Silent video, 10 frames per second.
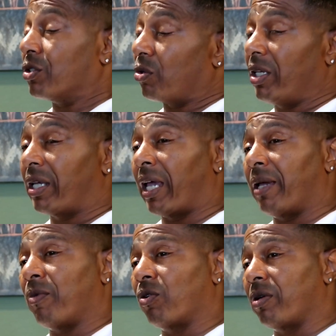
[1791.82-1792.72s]
So he
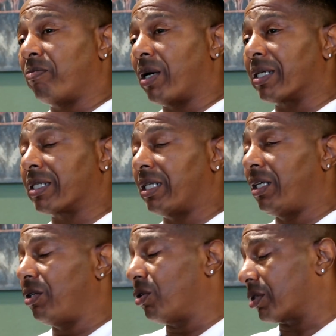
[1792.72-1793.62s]
came on the bus and
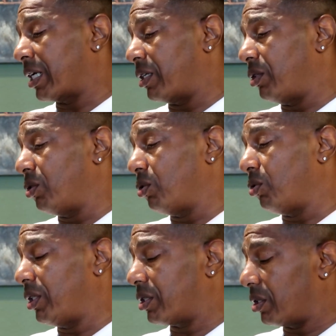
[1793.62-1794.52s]
he looked at the
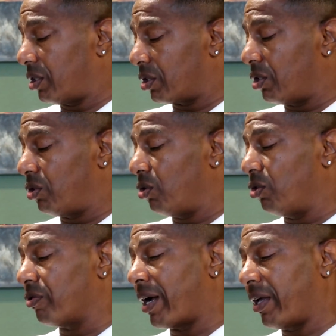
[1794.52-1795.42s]
dude. He said, "This the
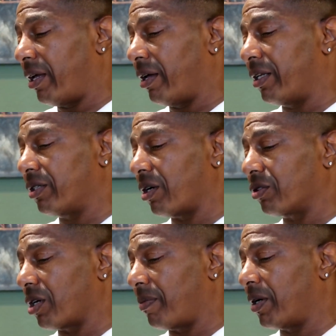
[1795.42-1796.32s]
dude right here that y'all
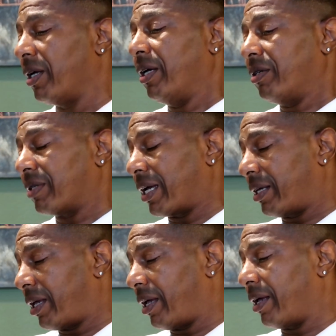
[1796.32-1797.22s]
talking about?" He's
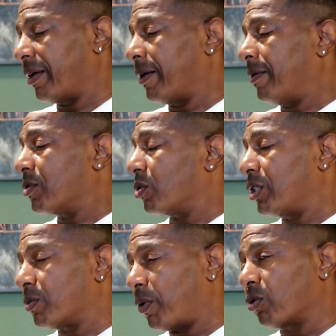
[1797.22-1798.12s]
like, "Yeah." So
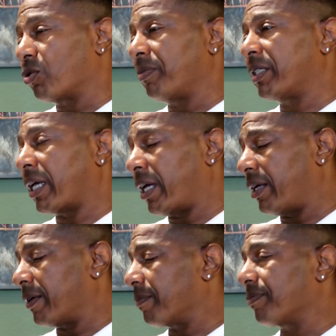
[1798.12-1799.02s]
he spoke to him. He said,
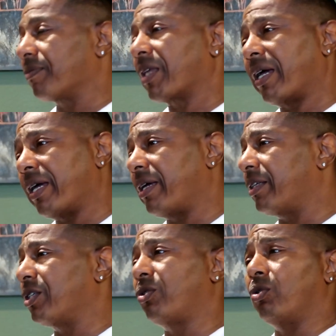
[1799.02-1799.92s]
"Hey,
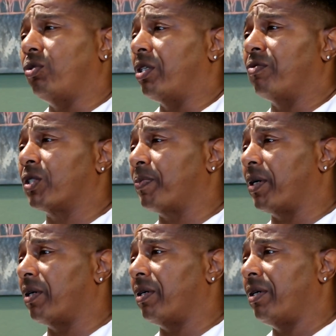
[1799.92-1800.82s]
hey." The dude didn't
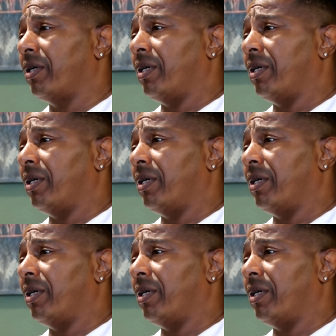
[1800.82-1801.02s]
respond.